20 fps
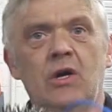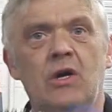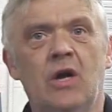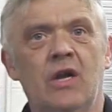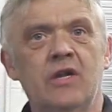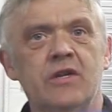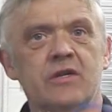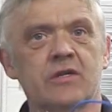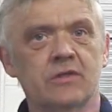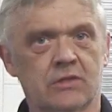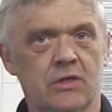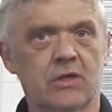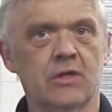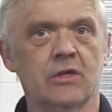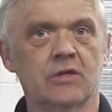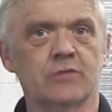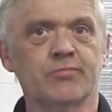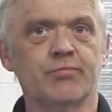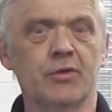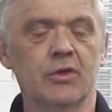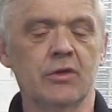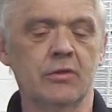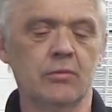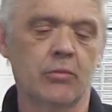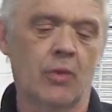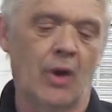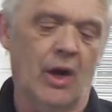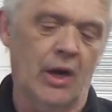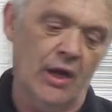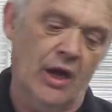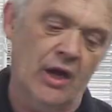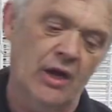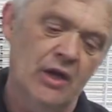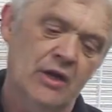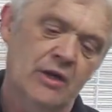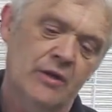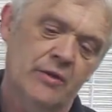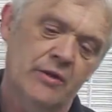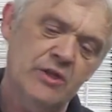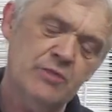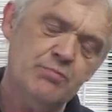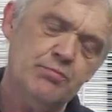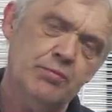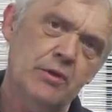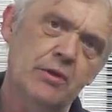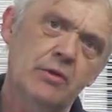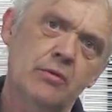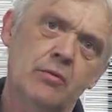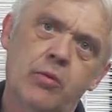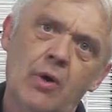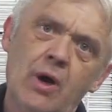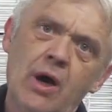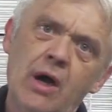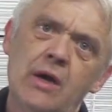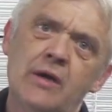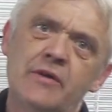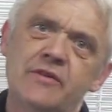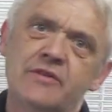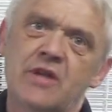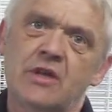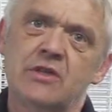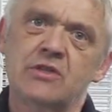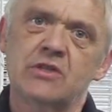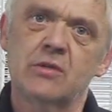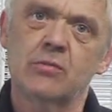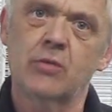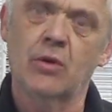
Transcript: and you can see this blue wire. This blue wire is actually